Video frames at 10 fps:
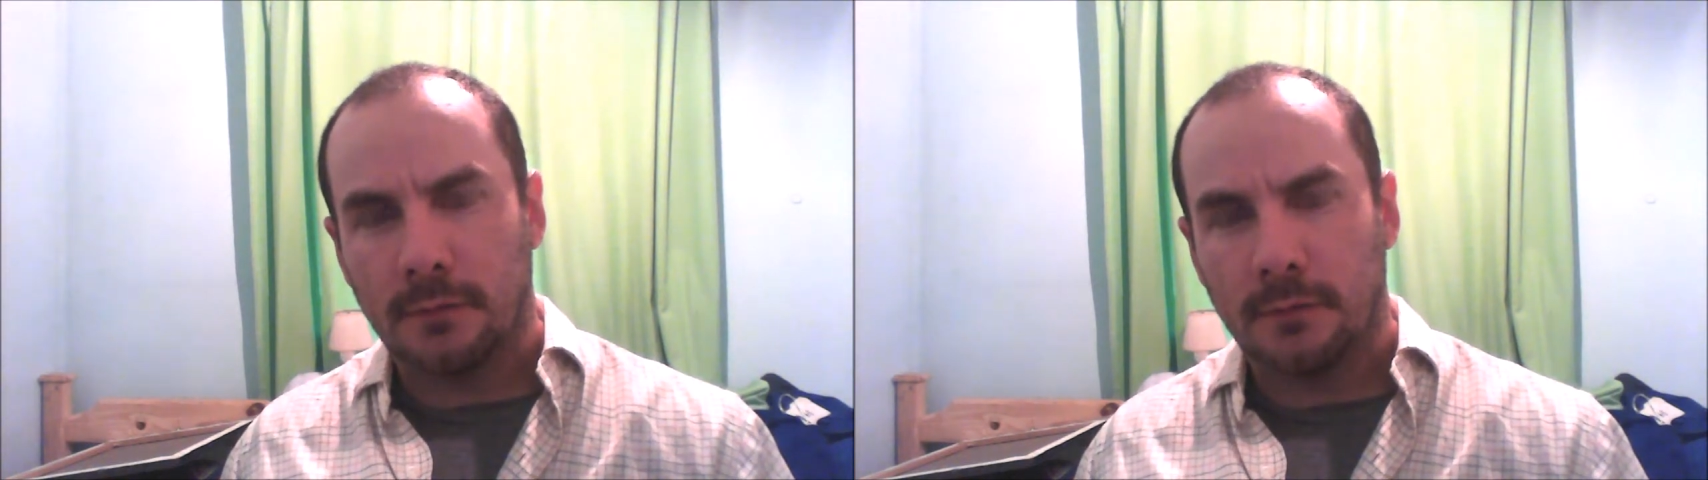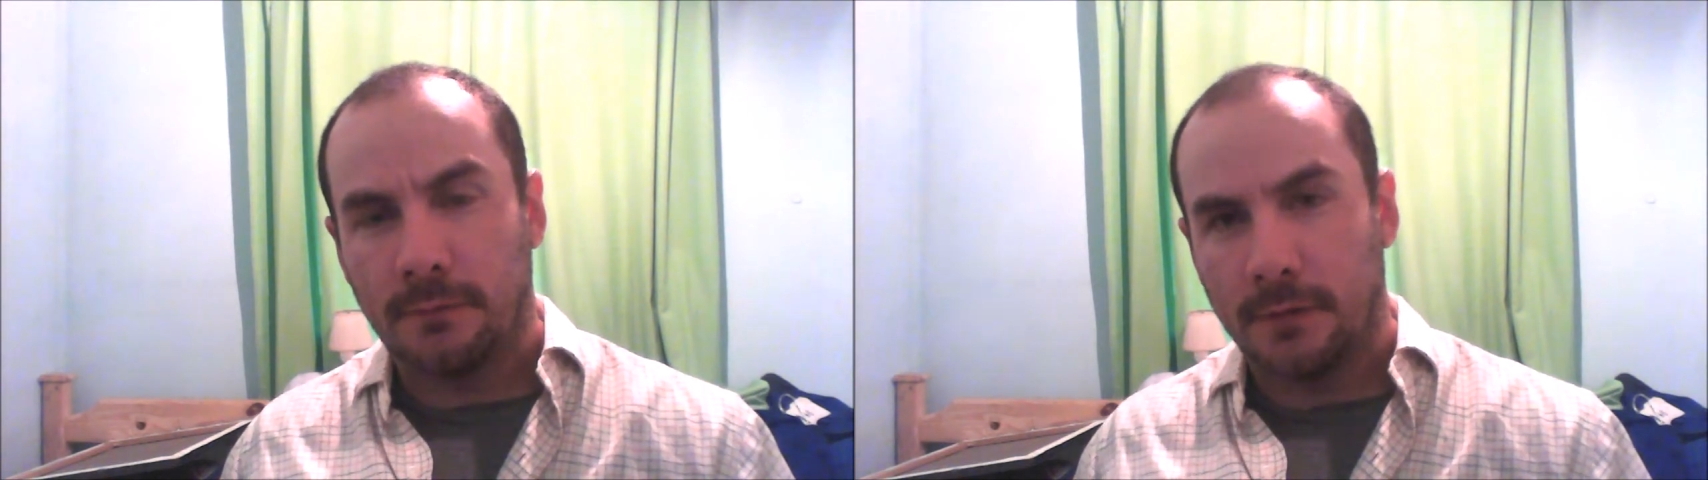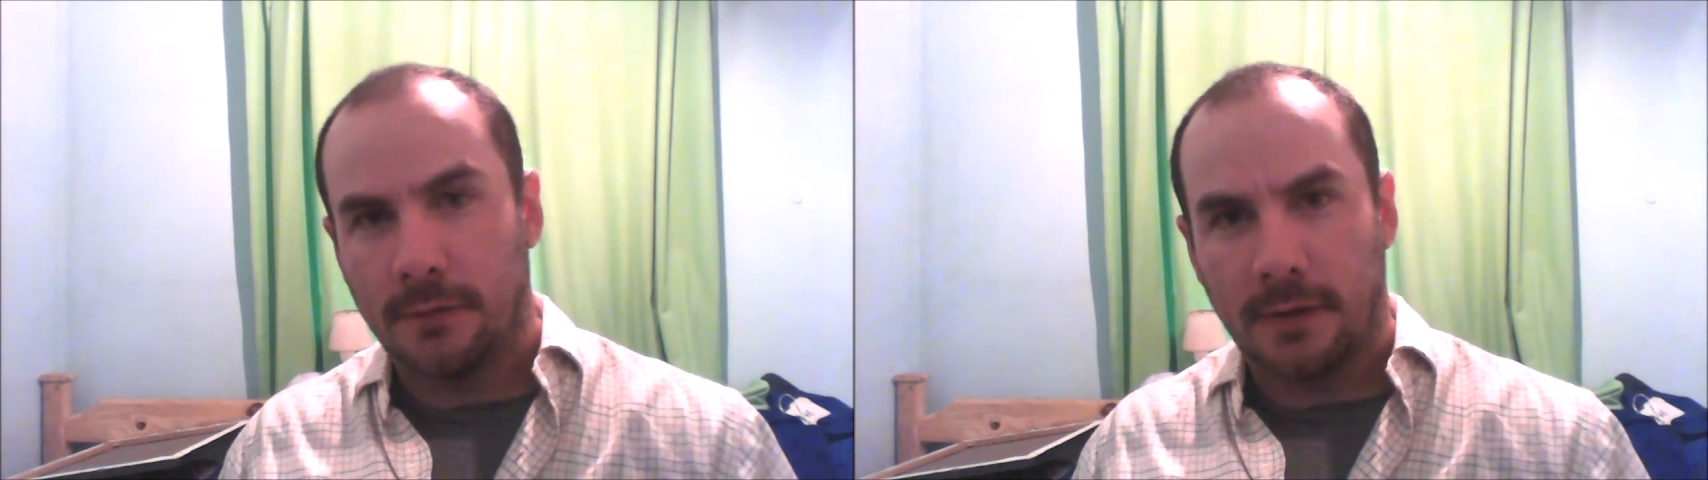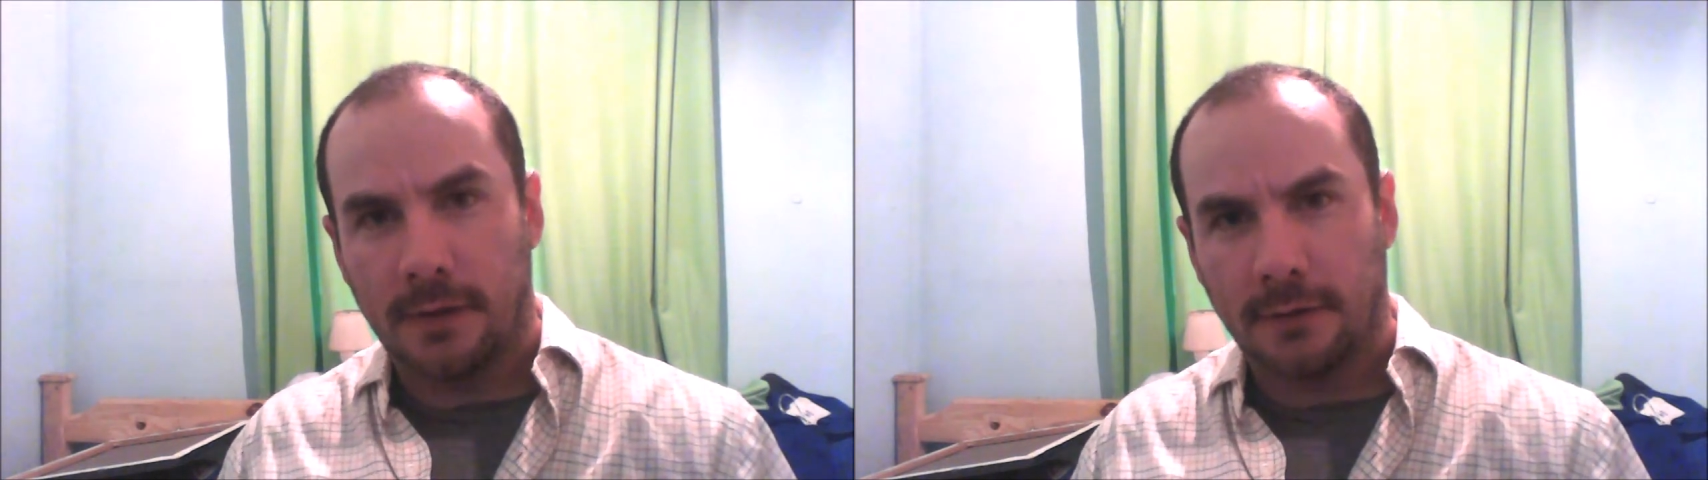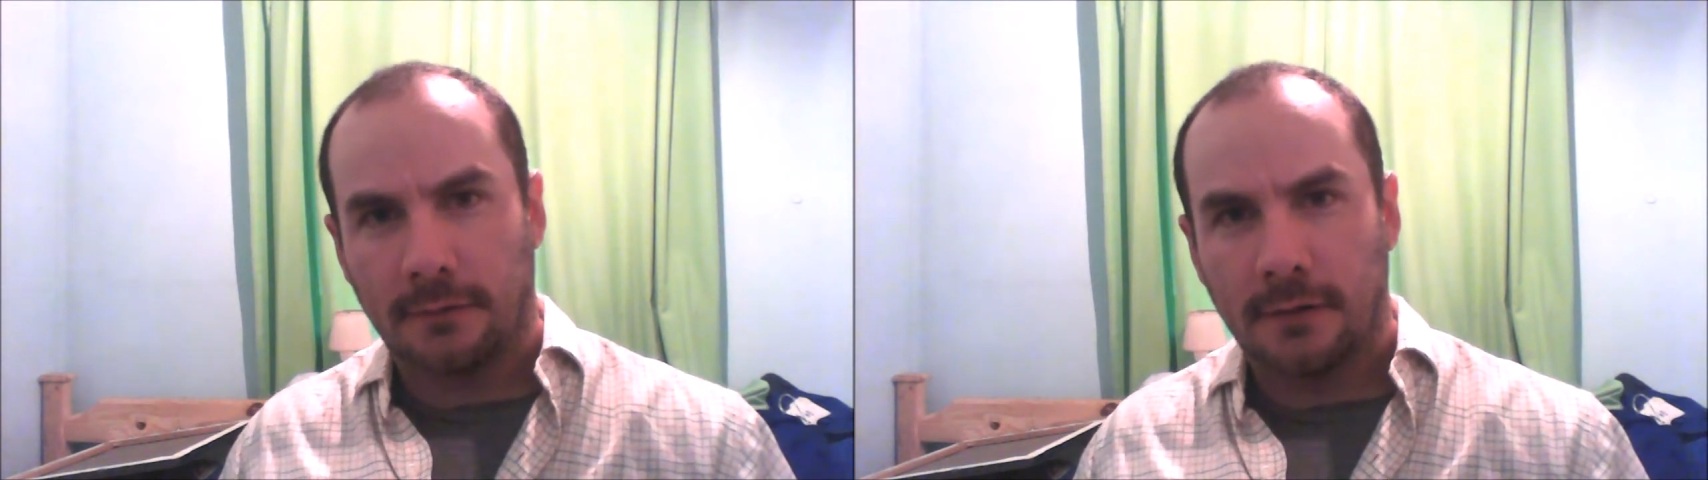the fear
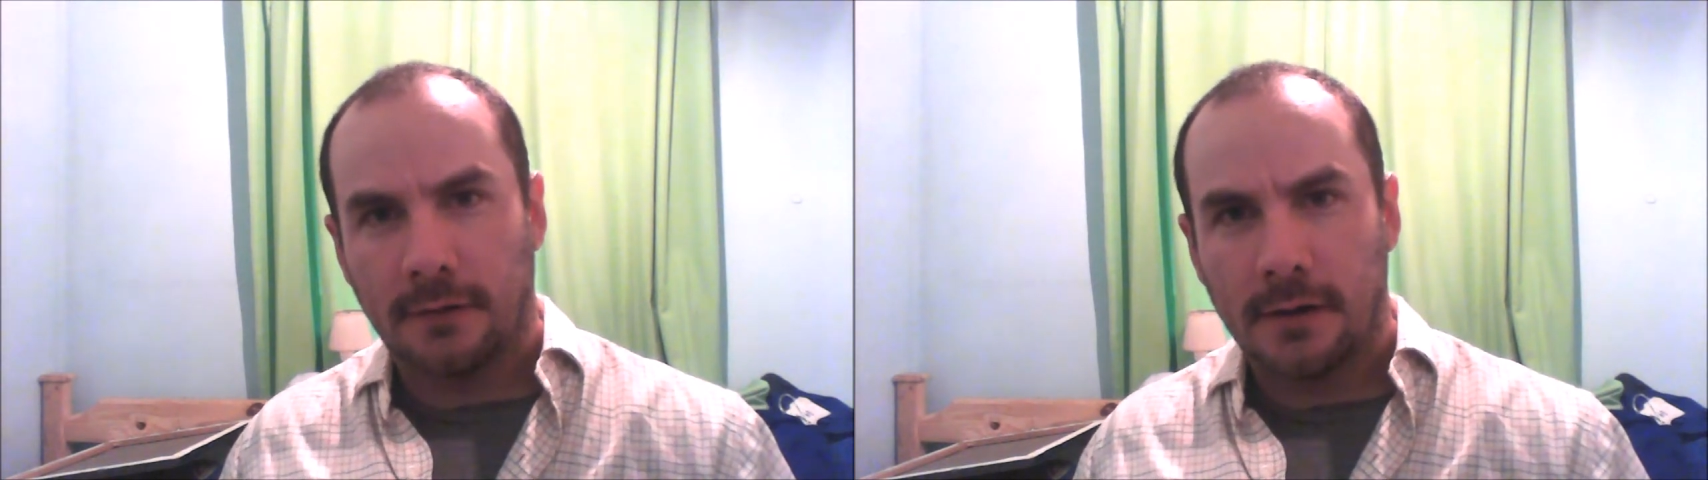that